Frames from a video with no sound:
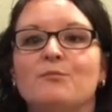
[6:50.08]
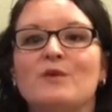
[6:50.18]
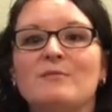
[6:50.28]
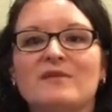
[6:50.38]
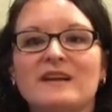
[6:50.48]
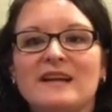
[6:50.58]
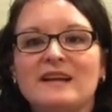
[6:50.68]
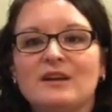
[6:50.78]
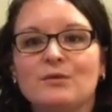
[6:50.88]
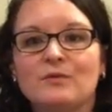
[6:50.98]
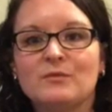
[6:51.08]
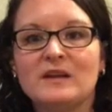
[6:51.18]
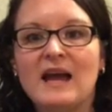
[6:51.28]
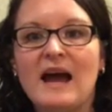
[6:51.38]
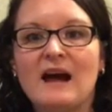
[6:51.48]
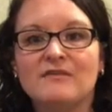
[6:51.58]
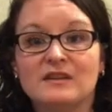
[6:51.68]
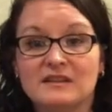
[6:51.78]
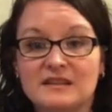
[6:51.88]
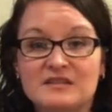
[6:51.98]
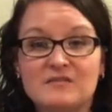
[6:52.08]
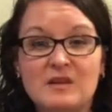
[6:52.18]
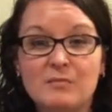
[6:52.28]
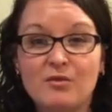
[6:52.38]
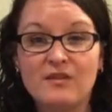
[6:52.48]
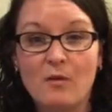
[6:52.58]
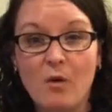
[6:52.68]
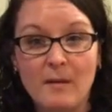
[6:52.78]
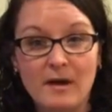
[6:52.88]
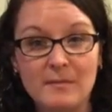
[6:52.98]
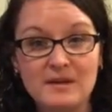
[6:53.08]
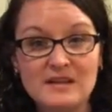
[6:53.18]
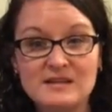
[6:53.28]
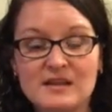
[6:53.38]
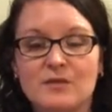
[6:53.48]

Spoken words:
We breed when we have a list of people that want puppies.